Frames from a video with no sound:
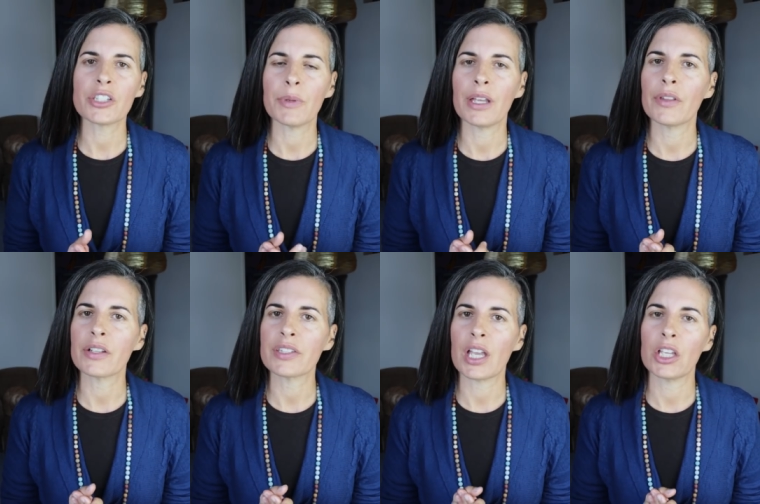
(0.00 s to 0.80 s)
out to me and
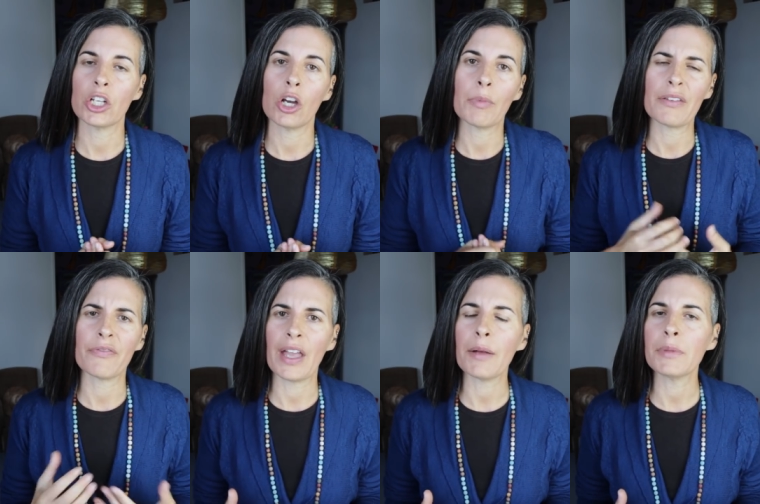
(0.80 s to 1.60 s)
they'll say, you know, my
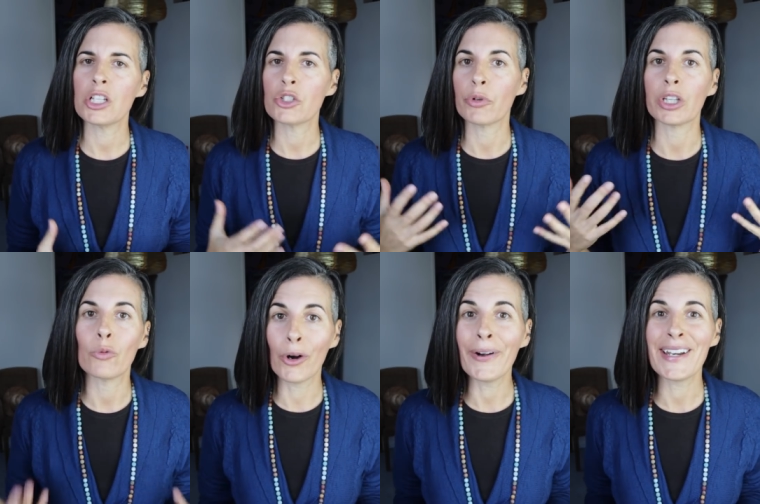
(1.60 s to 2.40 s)
family is really
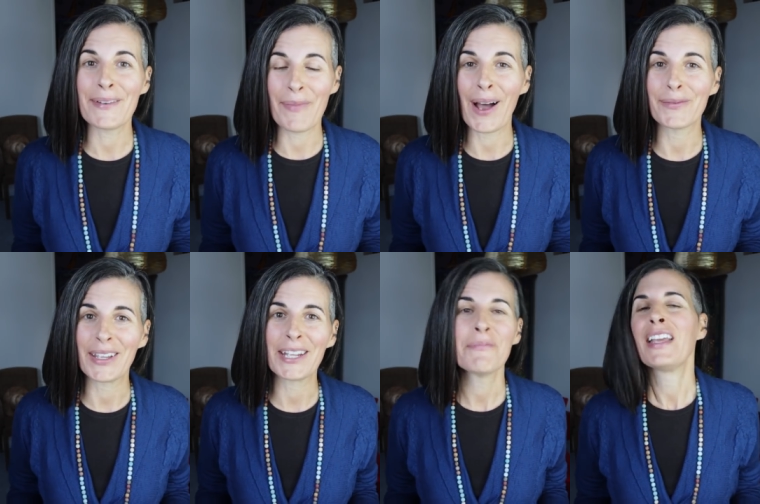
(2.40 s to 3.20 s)
worried about
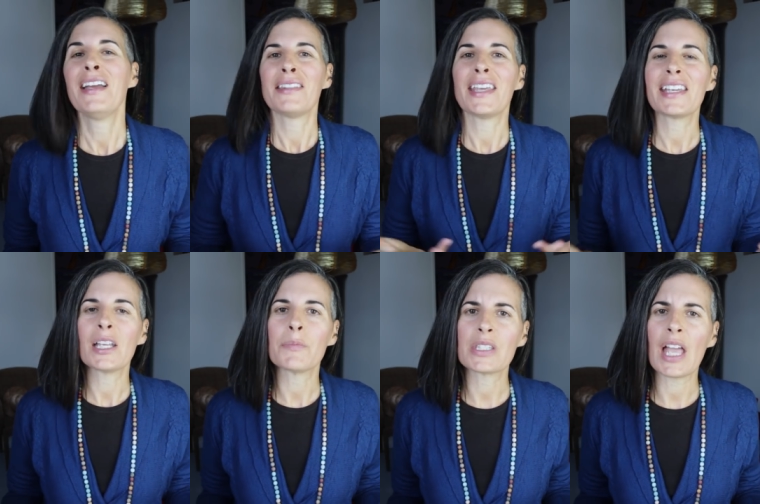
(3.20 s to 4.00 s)
me. They
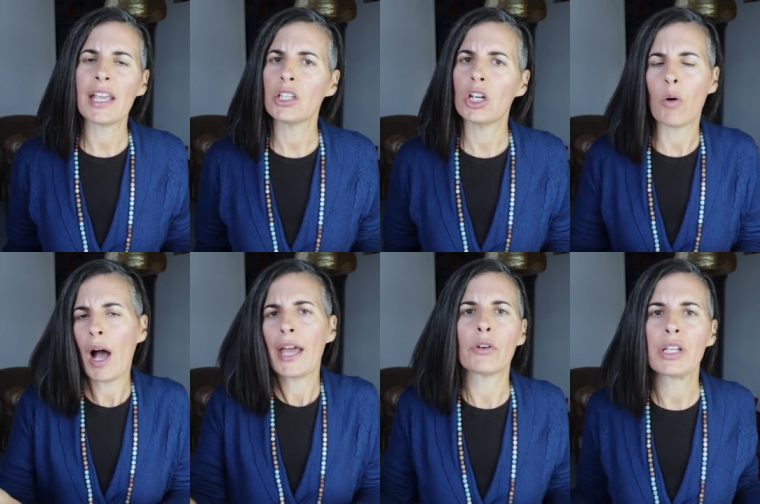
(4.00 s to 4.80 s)
keep saying, you know,
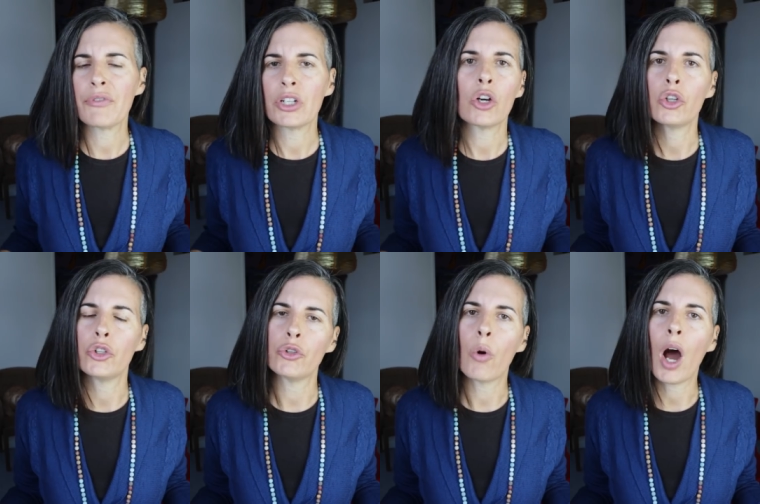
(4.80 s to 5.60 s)
I don't even know
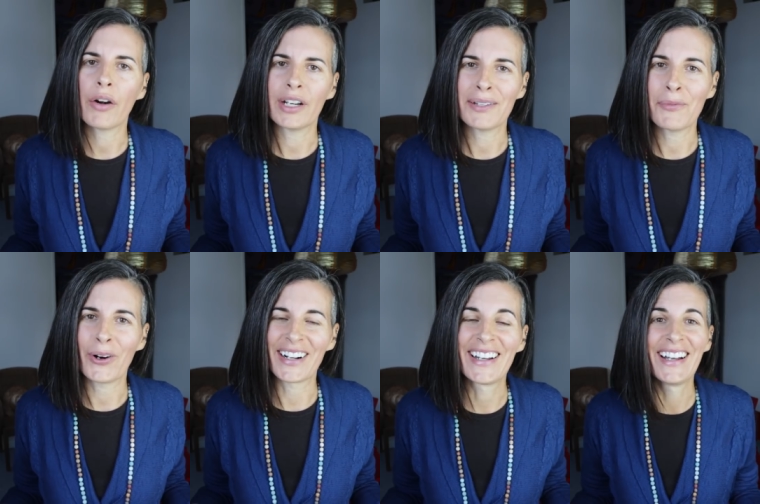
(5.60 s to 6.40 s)
who you are
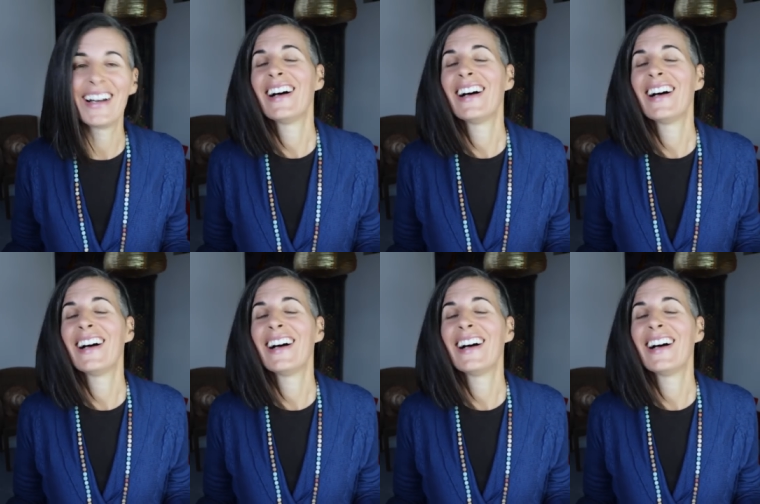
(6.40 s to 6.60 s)
anymore.